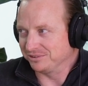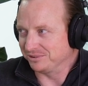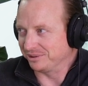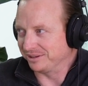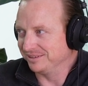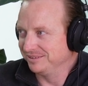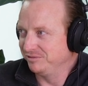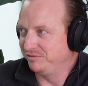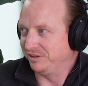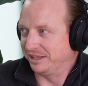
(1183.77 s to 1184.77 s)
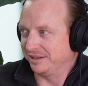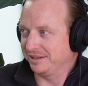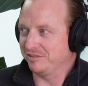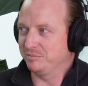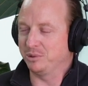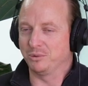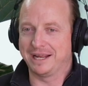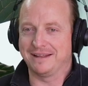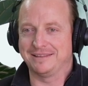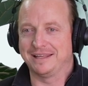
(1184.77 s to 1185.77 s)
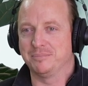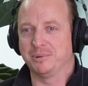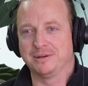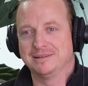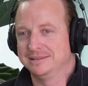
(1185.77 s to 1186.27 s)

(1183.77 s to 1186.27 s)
sort of figure that they've pulled out there. But